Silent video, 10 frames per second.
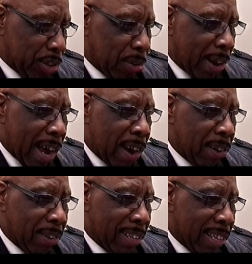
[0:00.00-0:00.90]
So
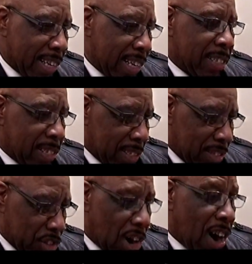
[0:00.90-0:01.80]
now he's
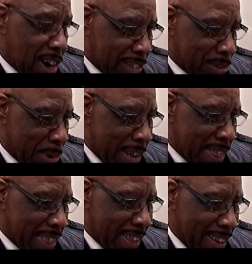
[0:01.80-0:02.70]
charged
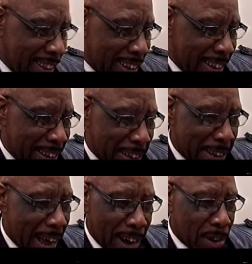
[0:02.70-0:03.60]
with
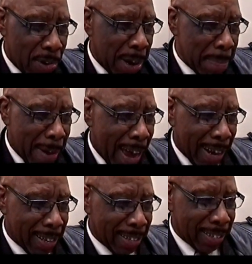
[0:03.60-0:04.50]
not going
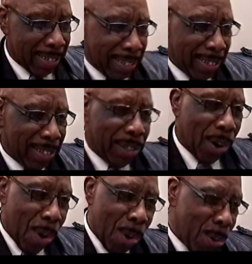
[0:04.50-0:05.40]
back to
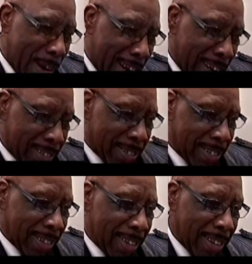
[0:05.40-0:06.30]
the old days,
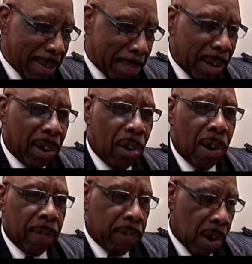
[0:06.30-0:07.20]
but
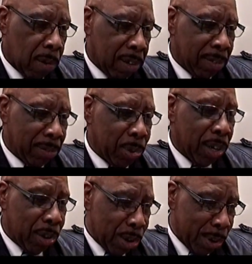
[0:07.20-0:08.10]
going forward
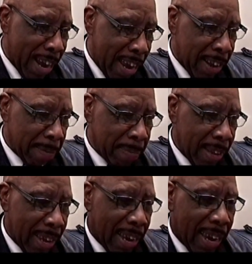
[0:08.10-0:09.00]
with a new day.
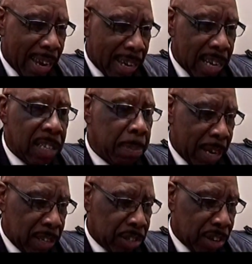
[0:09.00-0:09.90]
And he's
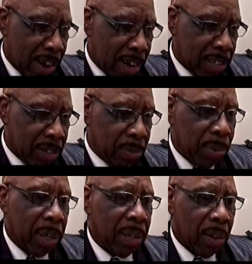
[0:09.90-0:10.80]
being charged
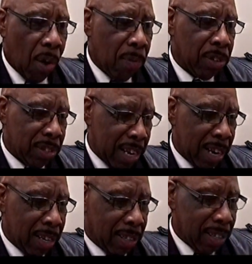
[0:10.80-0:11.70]
with
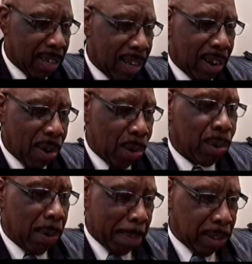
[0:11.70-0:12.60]
overseeing a whole
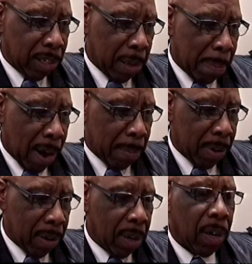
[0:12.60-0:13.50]
new police
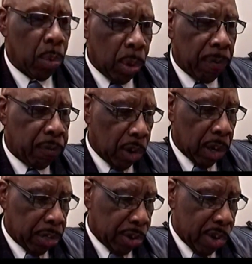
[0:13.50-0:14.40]
department with
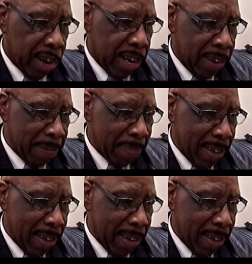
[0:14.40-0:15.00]
full authority